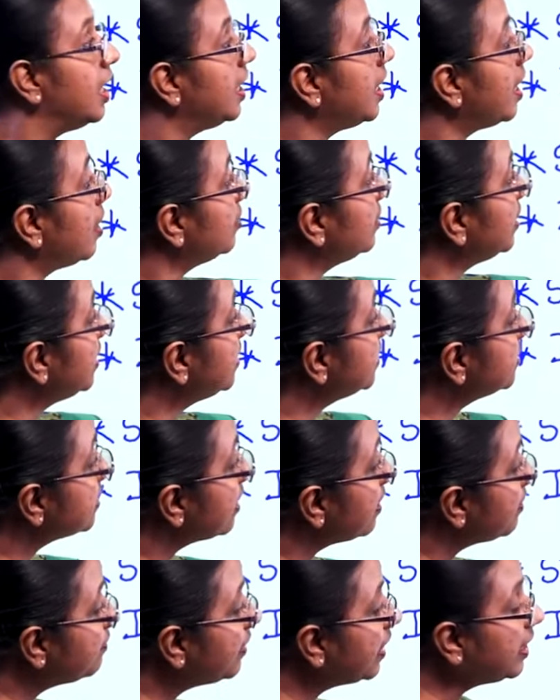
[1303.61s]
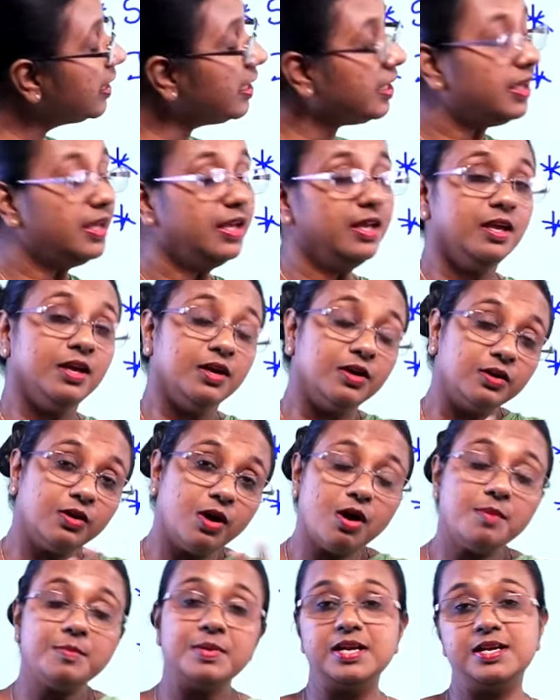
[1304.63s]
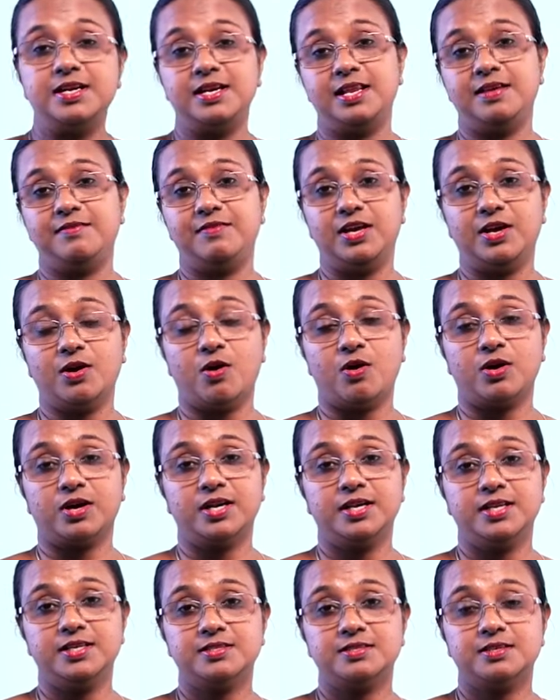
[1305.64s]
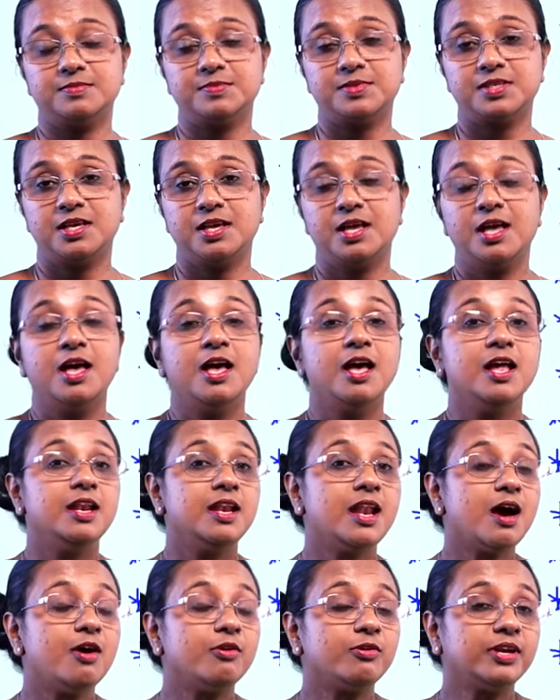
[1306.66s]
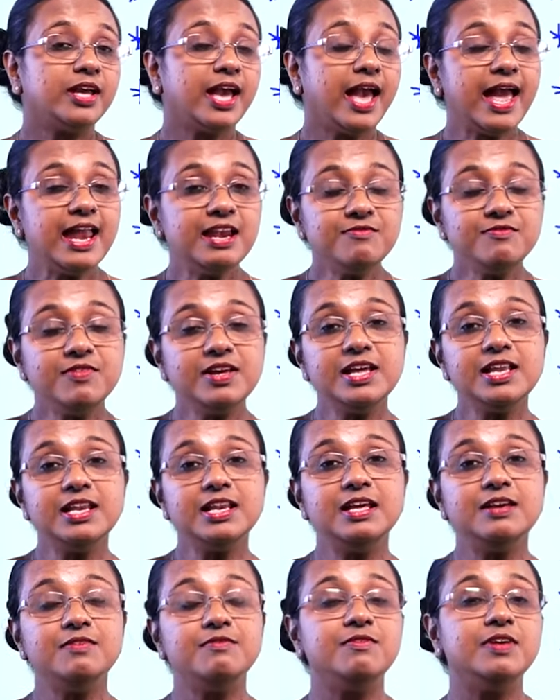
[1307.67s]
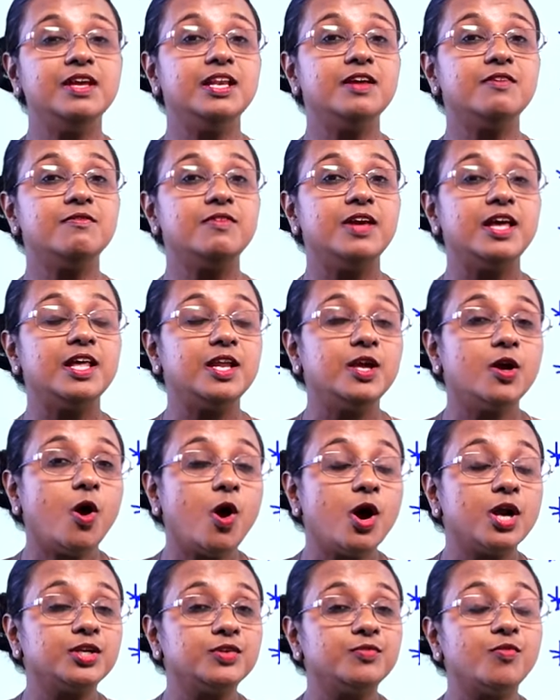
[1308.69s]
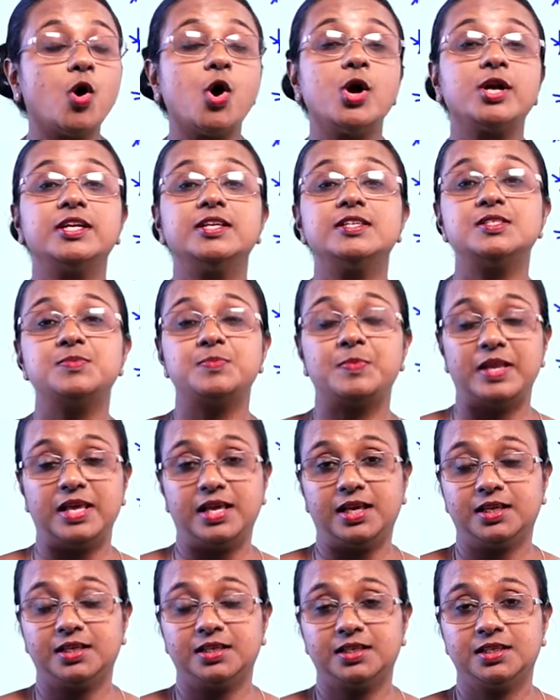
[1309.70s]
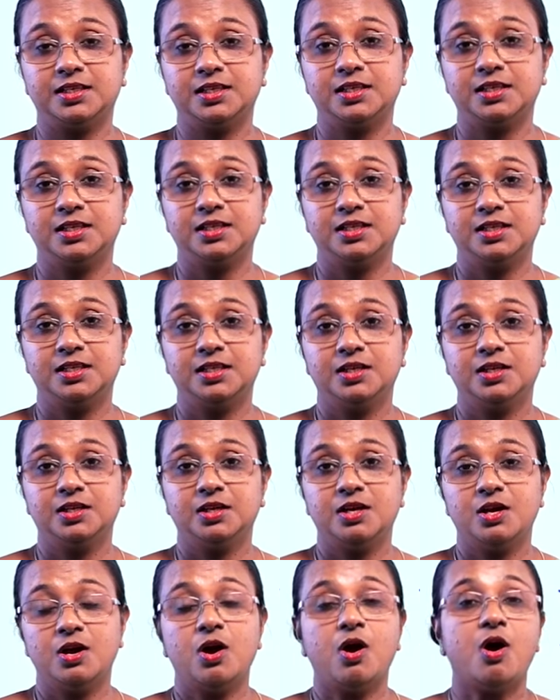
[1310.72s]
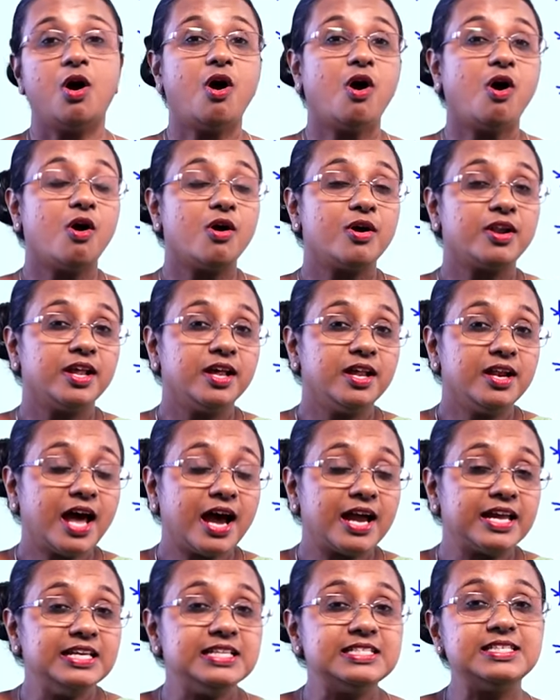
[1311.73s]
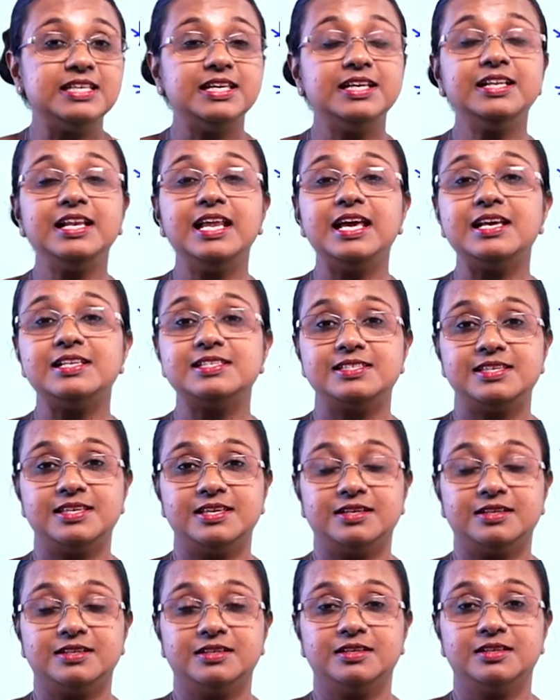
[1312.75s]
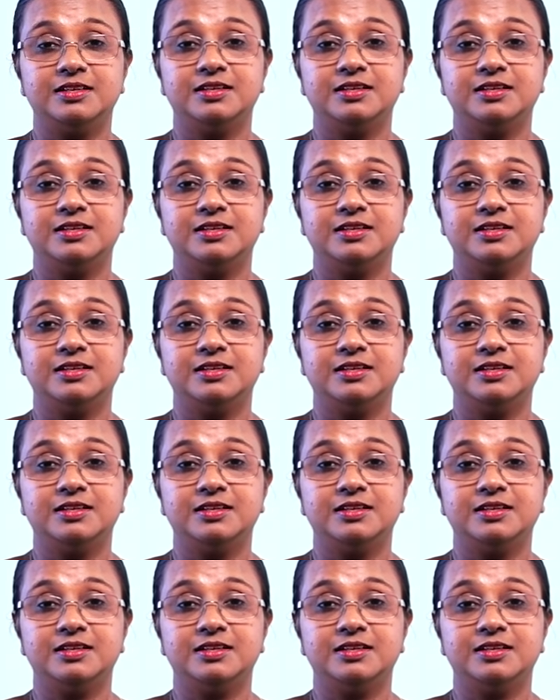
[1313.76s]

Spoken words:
Now these are very common living organisms. Now can we live in a very hot water spring or an icy glacier?